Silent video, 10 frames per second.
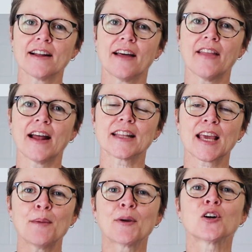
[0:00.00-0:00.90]
and that
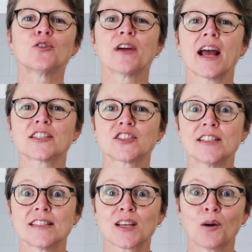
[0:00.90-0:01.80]
chemical reaction
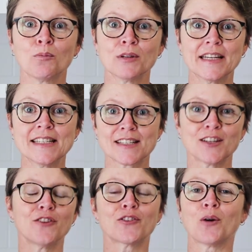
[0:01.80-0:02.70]
is complete
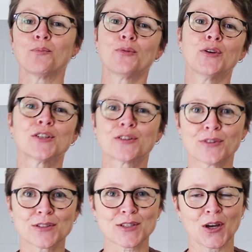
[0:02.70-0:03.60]
and you've got
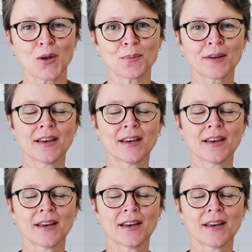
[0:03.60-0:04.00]
beautiful soap,